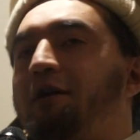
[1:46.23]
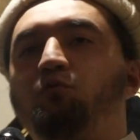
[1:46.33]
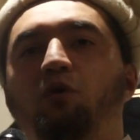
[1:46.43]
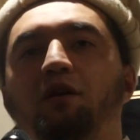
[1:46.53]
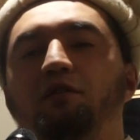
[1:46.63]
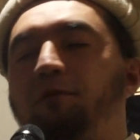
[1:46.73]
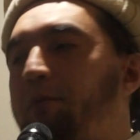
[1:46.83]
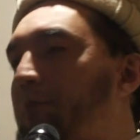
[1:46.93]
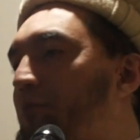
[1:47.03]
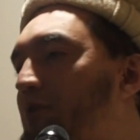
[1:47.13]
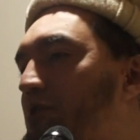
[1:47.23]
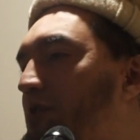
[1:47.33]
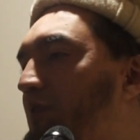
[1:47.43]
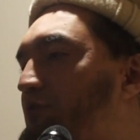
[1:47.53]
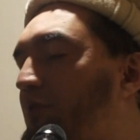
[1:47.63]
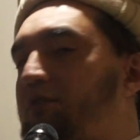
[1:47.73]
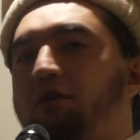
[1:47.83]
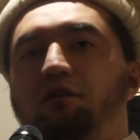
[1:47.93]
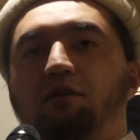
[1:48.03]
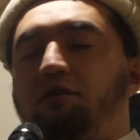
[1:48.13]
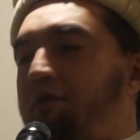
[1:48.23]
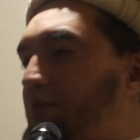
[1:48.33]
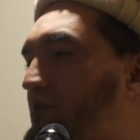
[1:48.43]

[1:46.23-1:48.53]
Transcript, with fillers: And one of the people, the chiefs of the,